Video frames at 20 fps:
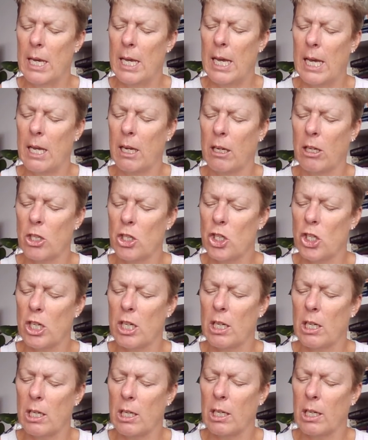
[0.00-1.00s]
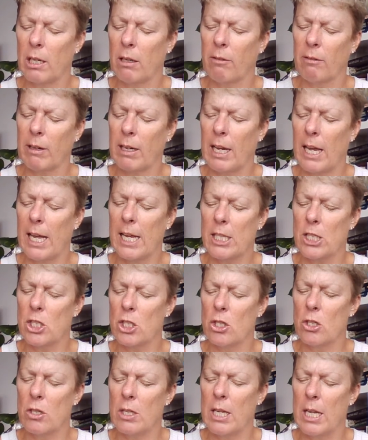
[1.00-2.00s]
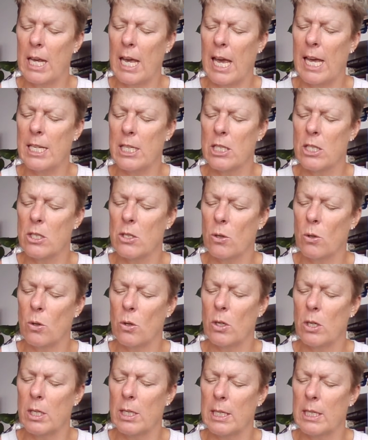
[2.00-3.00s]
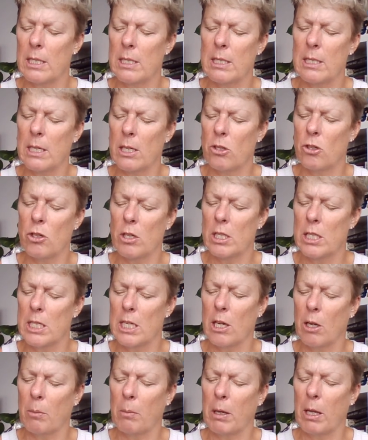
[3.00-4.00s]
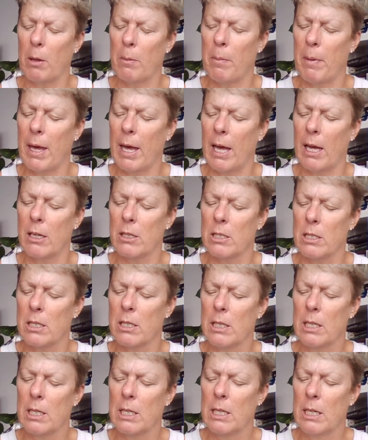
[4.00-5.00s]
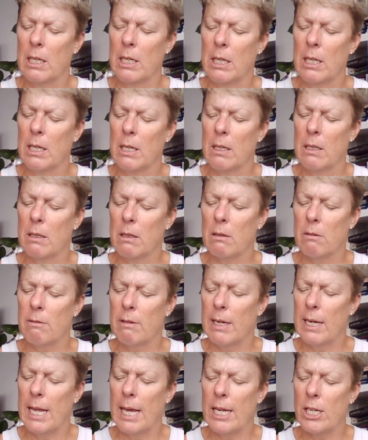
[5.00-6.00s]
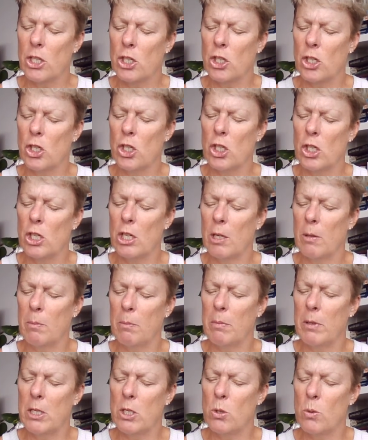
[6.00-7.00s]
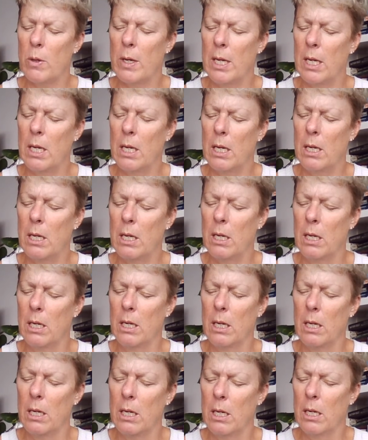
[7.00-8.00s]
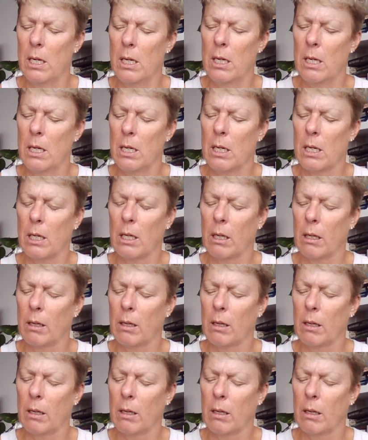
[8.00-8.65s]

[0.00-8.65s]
energy, in regards to gas, oil, et cetera. Tell me about the relationship between